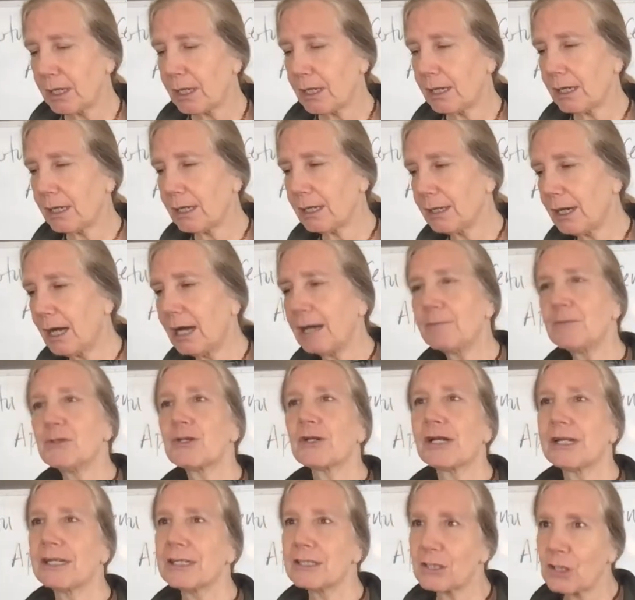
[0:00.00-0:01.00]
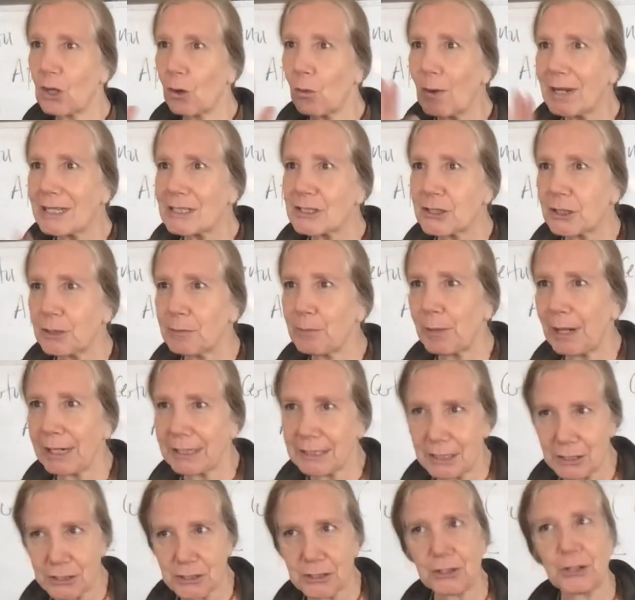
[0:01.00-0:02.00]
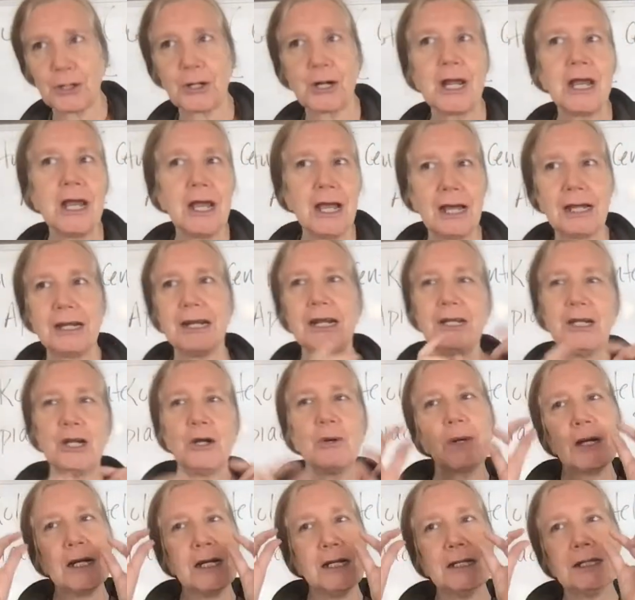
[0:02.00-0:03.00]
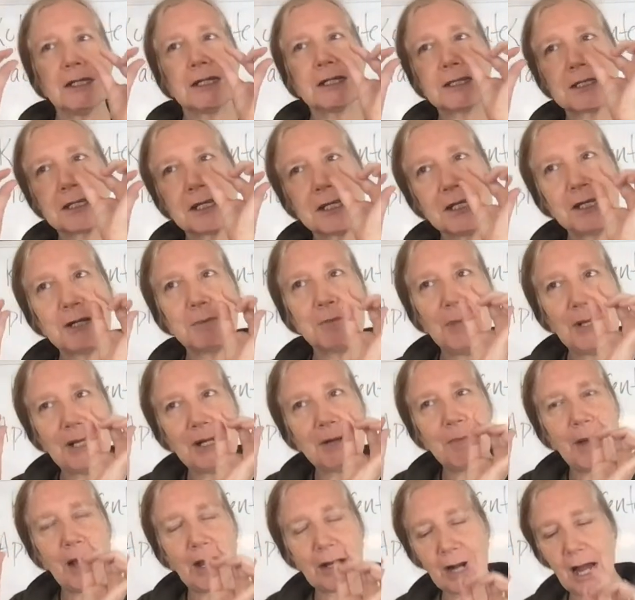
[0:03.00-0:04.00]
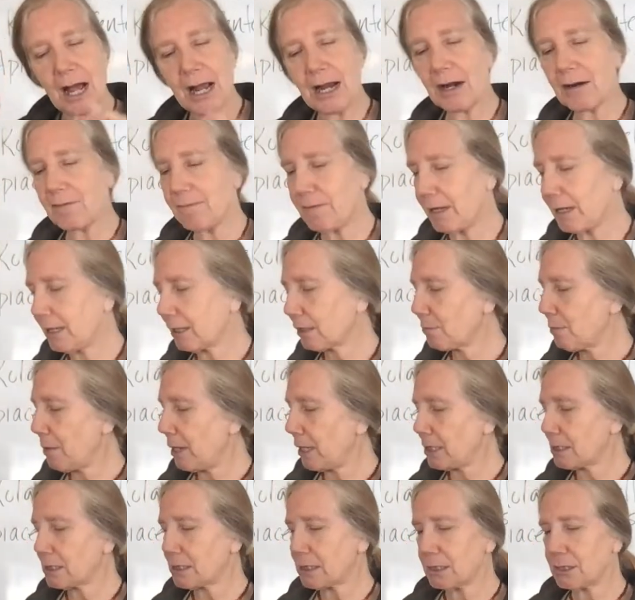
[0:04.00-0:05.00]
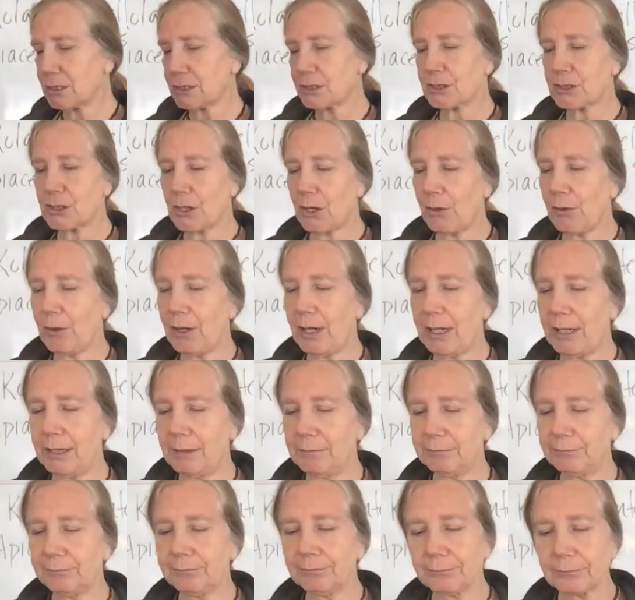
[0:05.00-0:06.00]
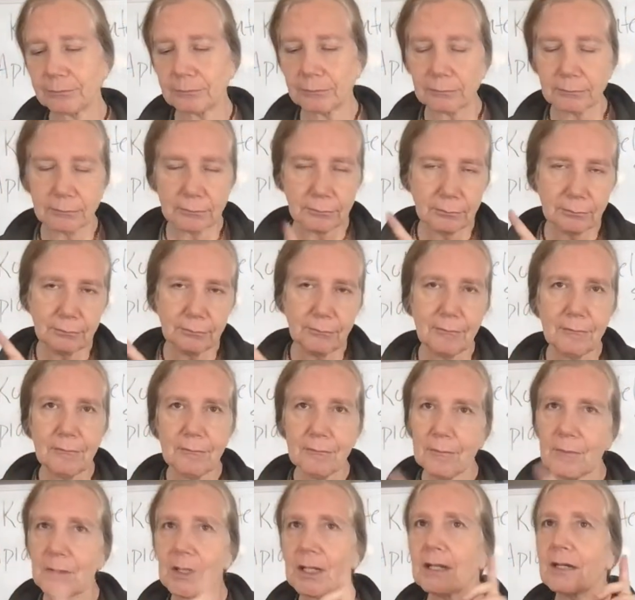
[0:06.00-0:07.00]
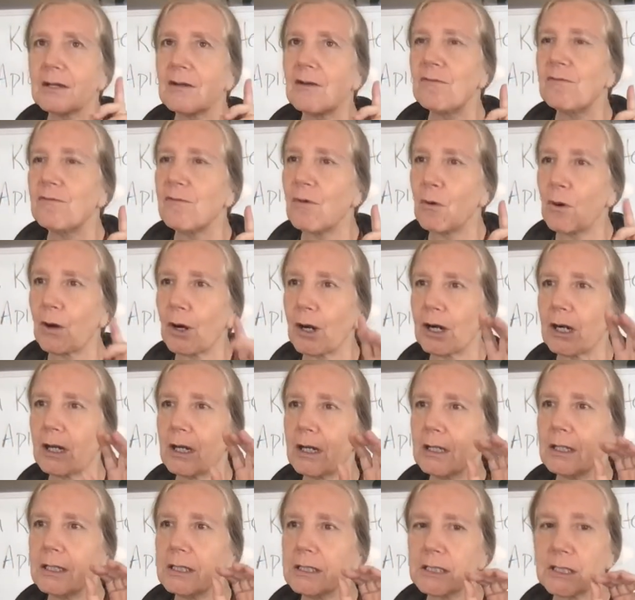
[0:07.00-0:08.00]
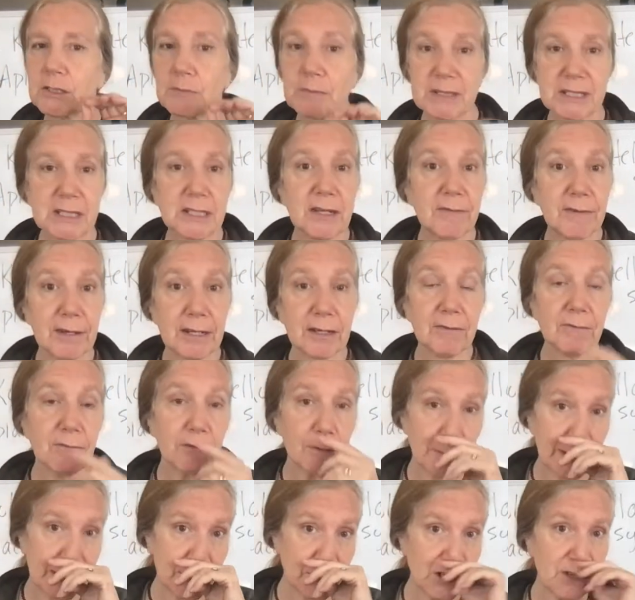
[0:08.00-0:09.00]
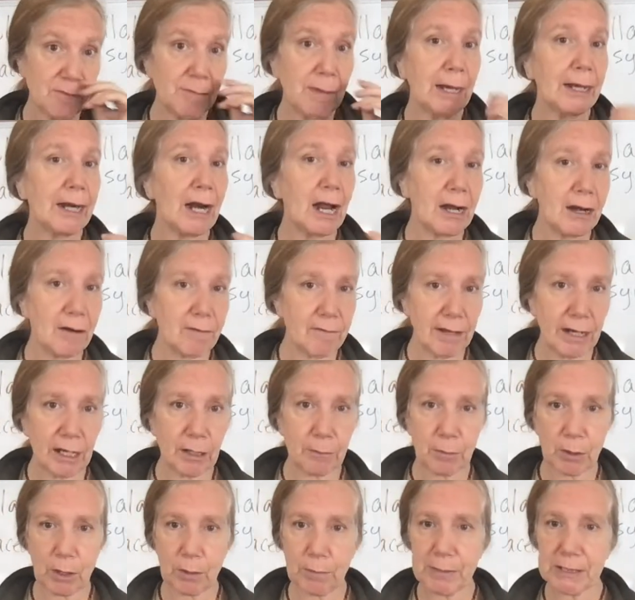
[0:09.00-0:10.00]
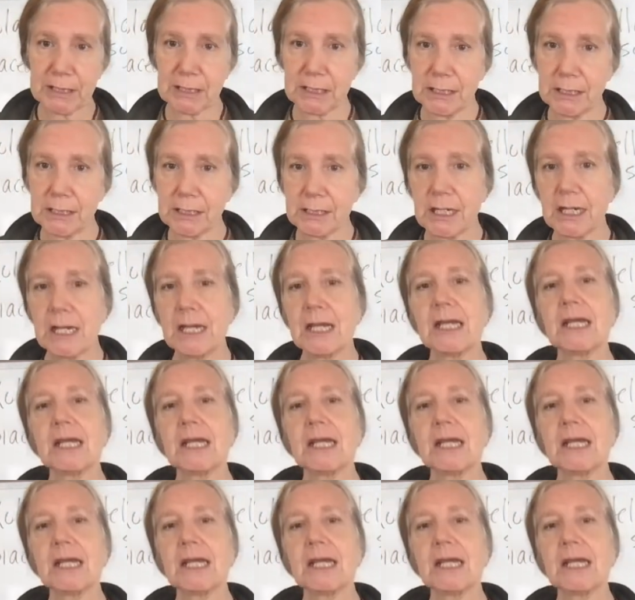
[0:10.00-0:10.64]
and I'm trained as a Western practitioner, and I know a little tiny bit about Ayurvedic medicine. So, um, for specific information about Ayurvedic purposes,